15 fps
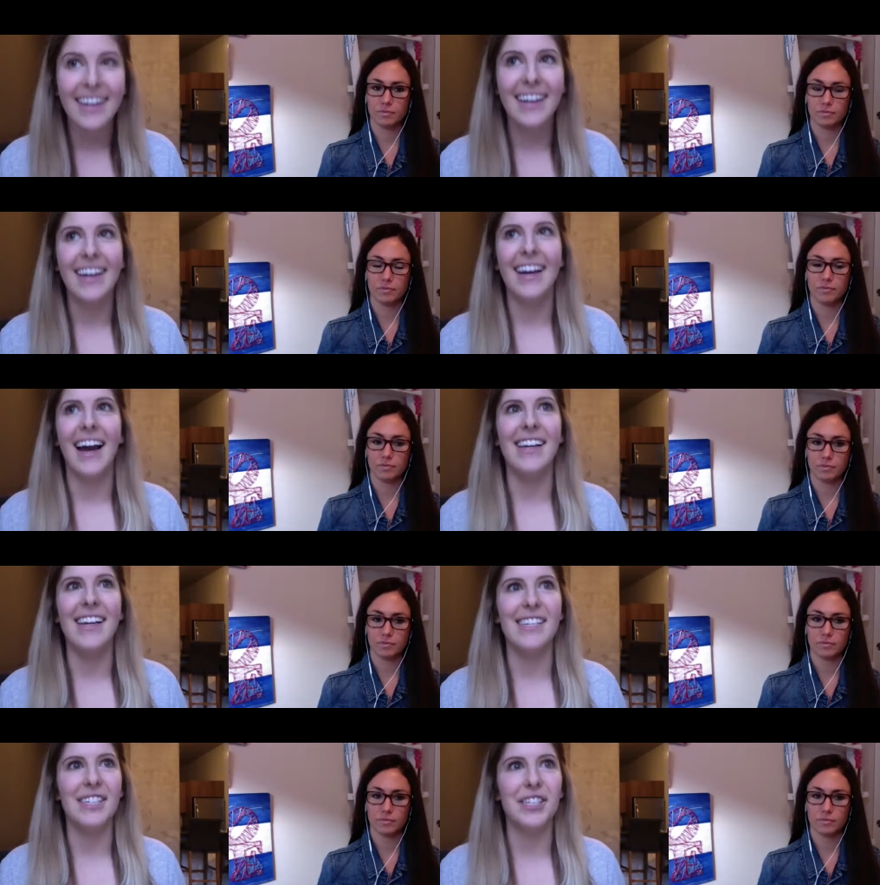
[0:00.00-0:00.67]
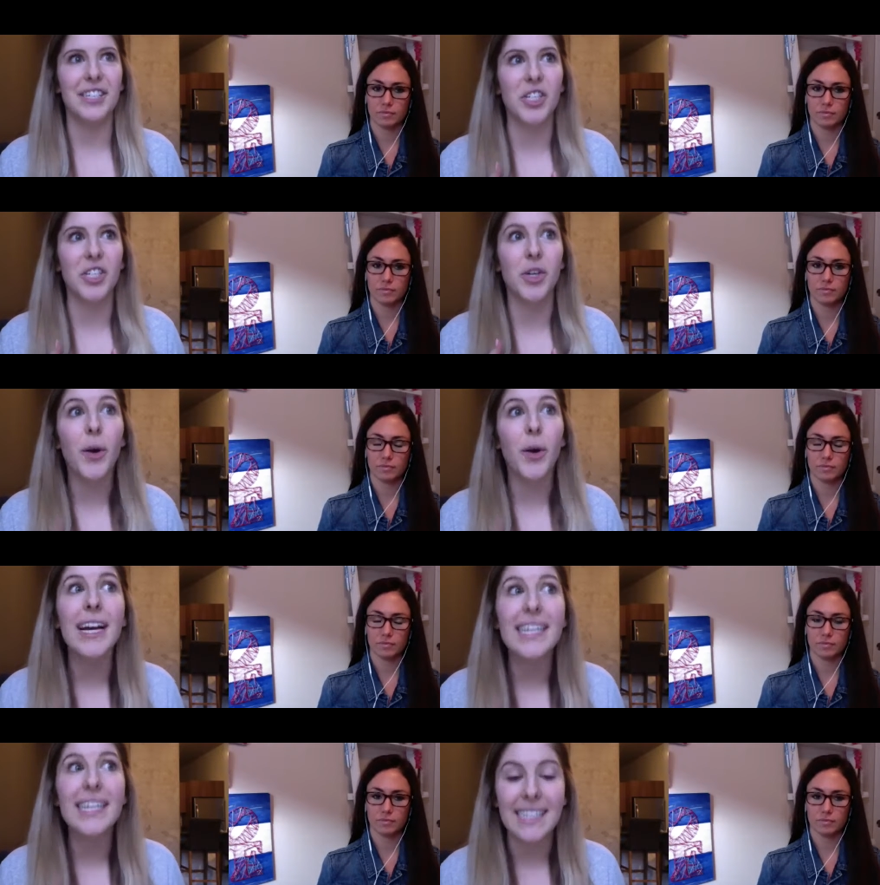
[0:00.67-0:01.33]
Speaker 1: And it's just
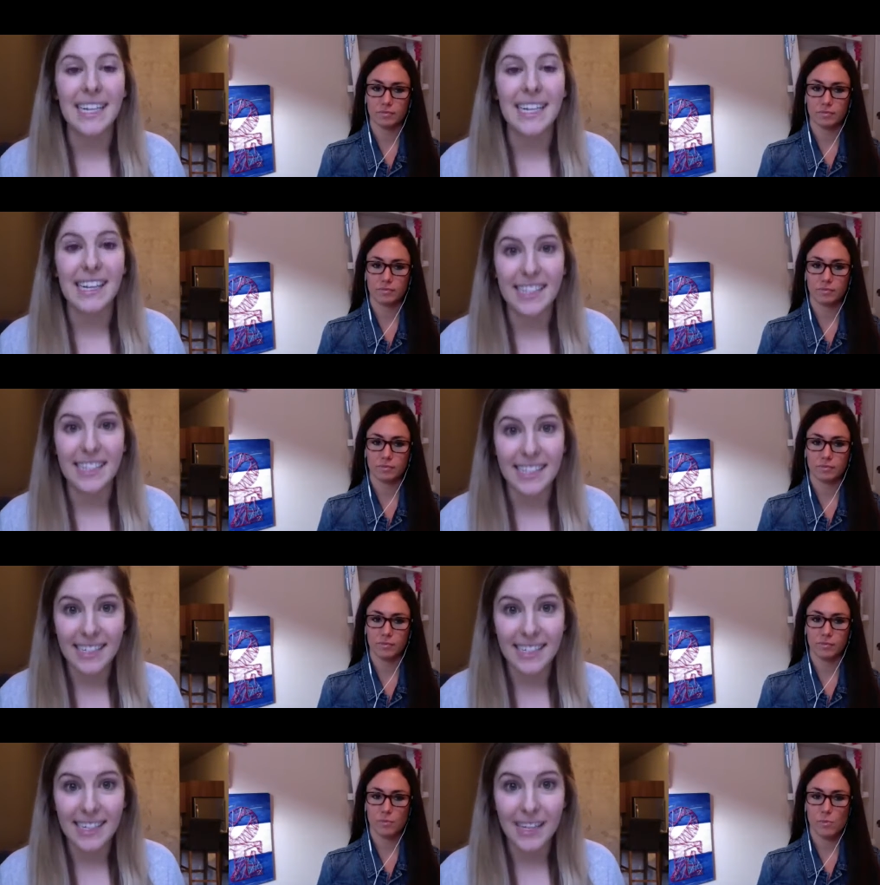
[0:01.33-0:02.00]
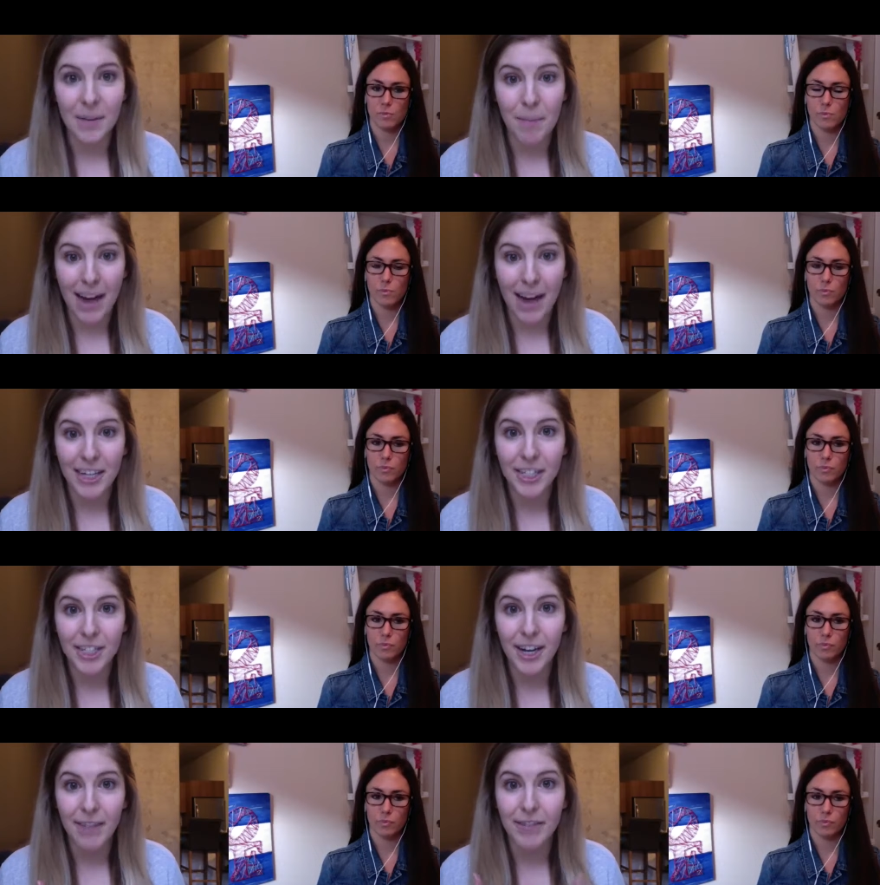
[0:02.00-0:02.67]
crazy to see the mind
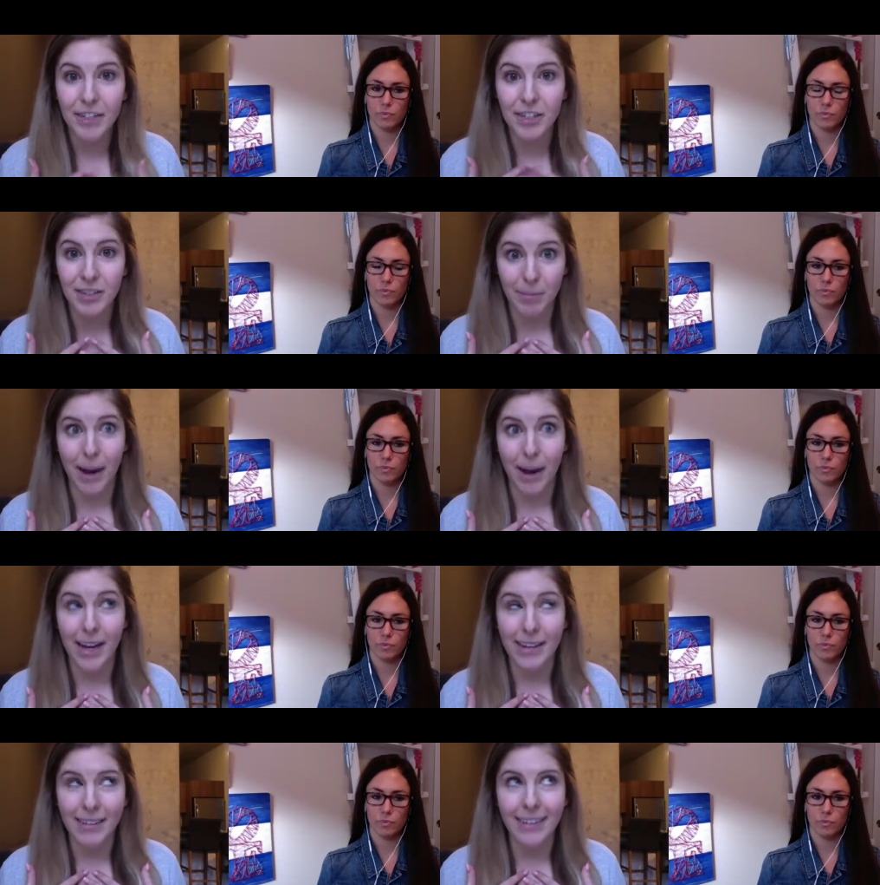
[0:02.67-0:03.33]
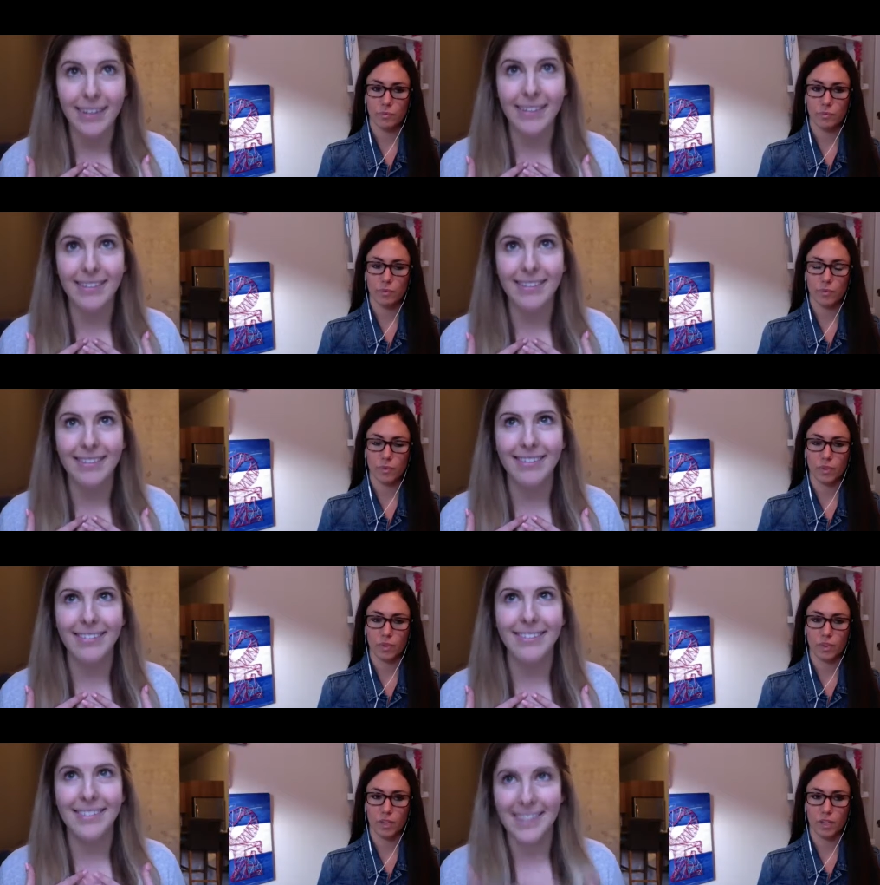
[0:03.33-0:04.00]
shift,
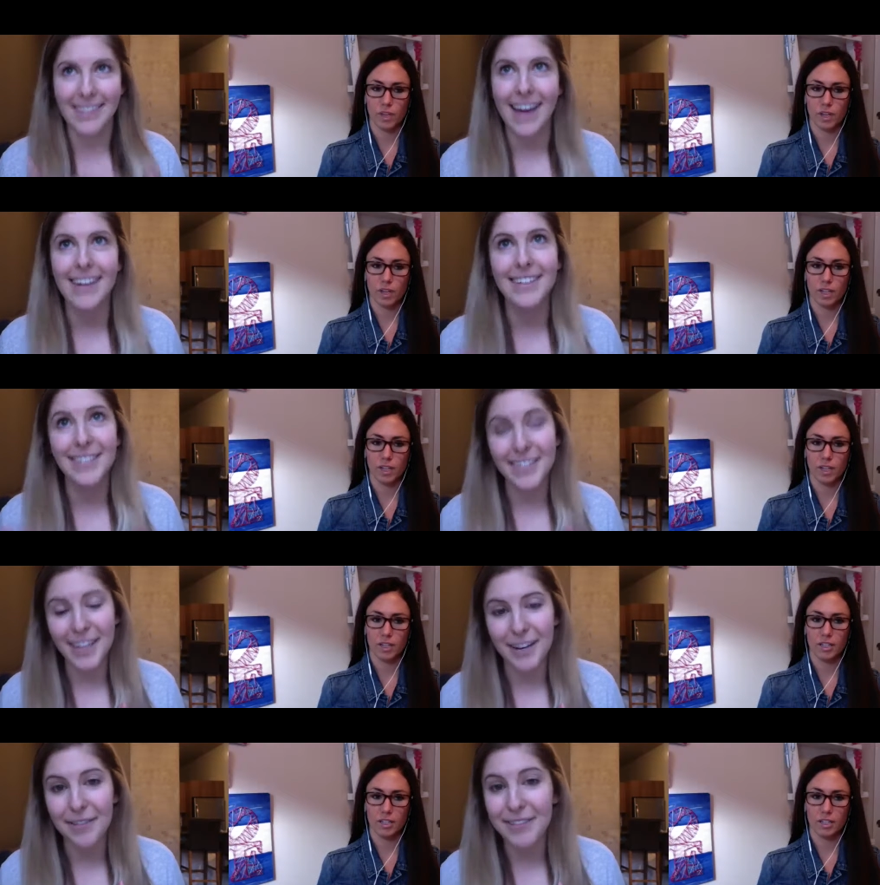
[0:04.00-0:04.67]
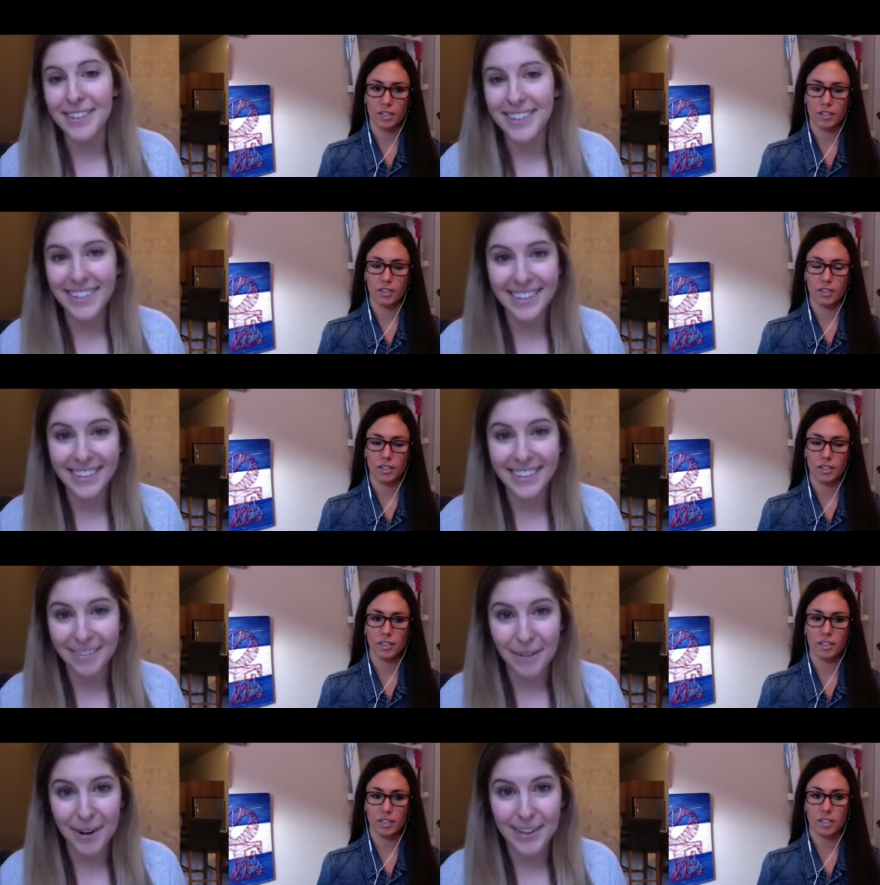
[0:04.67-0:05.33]
mindset shift
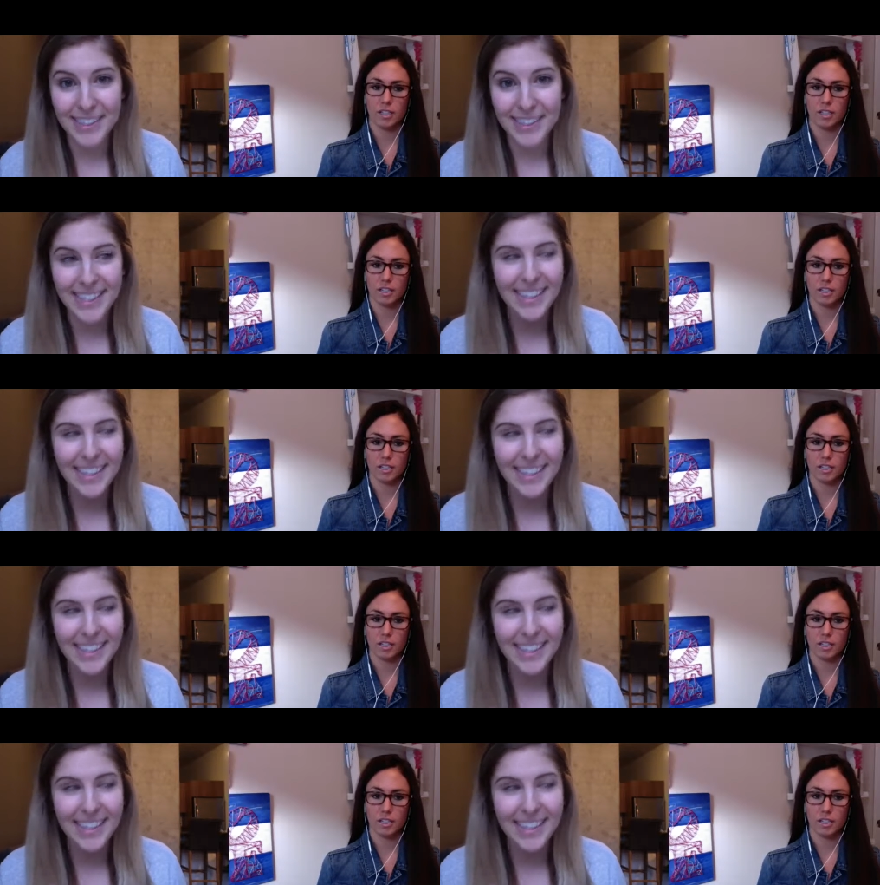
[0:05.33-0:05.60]
words